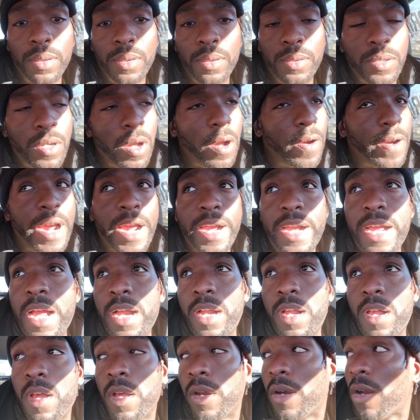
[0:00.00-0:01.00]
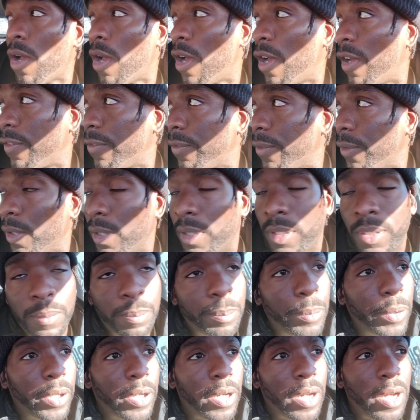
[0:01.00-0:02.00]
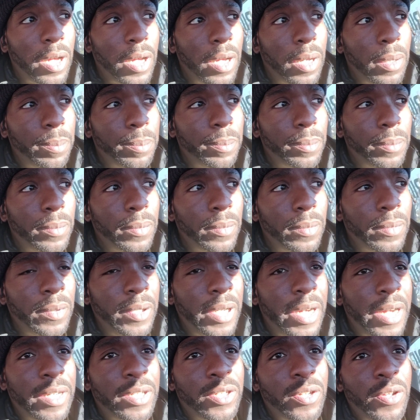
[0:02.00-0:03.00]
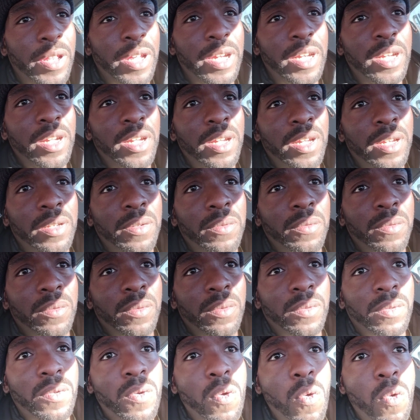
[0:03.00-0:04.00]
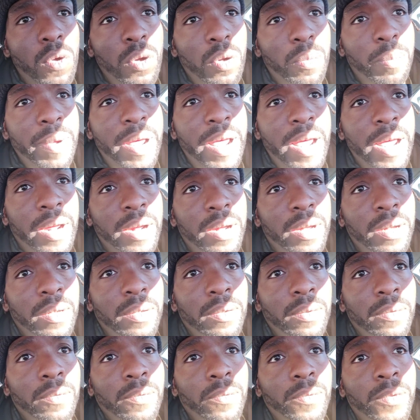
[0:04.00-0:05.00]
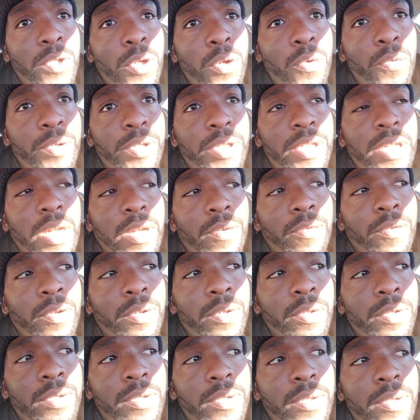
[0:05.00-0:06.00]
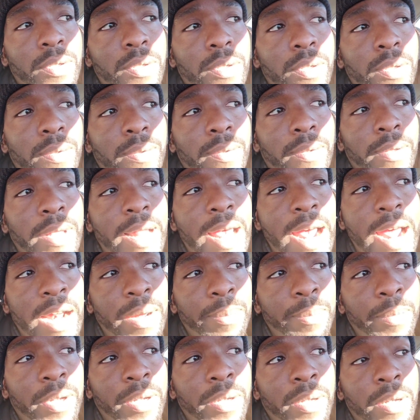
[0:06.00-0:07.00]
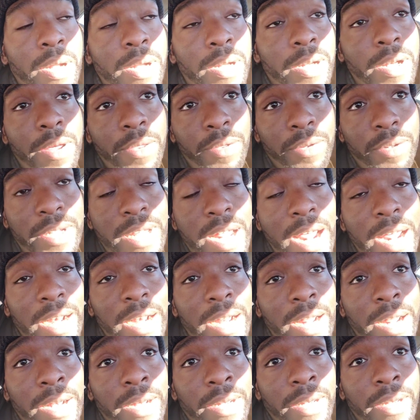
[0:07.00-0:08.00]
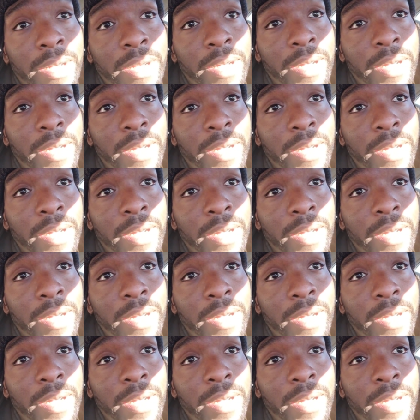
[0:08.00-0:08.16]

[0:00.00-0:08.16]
I got cut off. But, yeah, so they need quarterback, 2 receivers, linemen, another tight end.